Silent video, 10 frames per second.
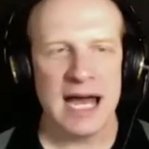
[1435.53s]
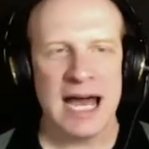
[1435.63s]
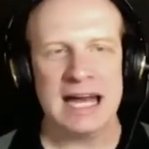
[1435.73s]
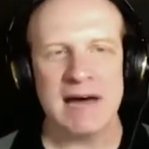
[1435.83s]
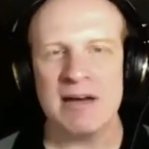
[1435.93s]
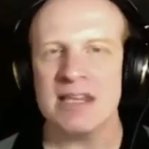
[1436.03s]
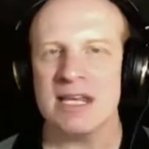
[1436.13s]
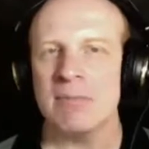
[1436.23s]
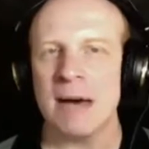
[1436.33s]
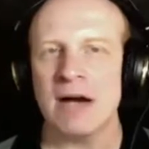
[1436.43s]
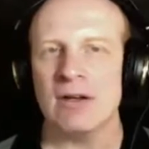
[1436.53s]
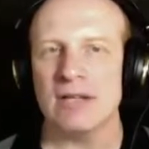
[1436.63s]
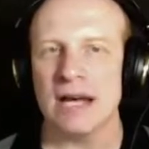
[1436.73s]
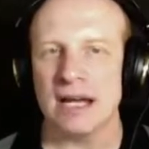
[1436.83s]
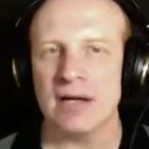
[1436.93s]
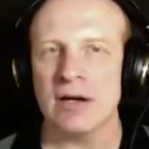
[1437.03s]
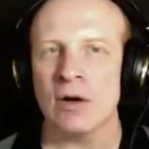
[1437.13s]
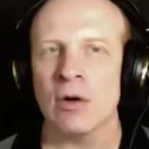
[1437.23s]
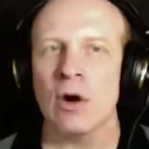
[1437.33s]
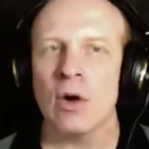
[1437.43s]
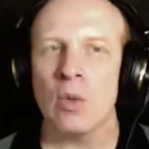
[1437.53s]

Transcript: And now I think back on that and I go,